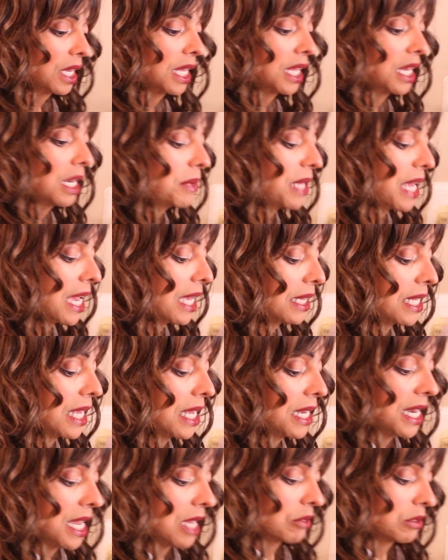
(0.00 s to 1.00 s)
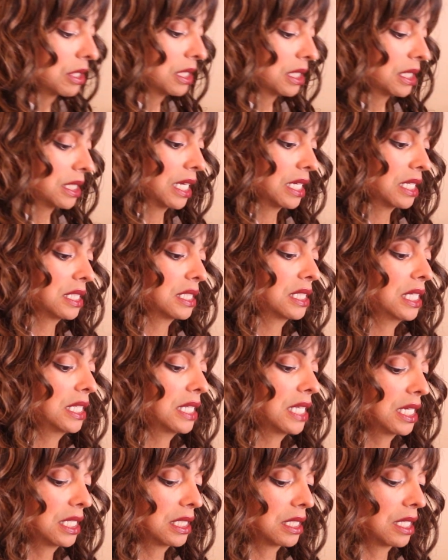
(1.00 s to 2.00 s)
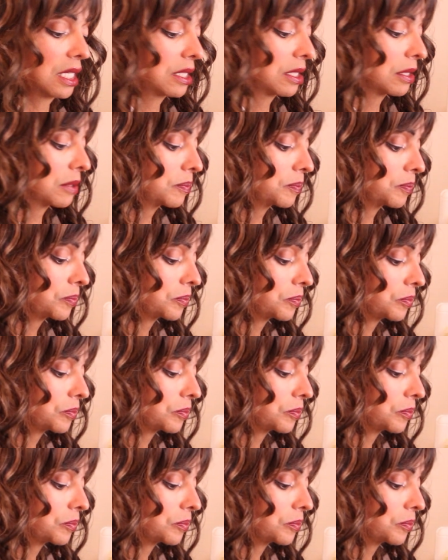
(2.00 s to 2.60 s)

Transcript: And let me add that now since I can see that it does.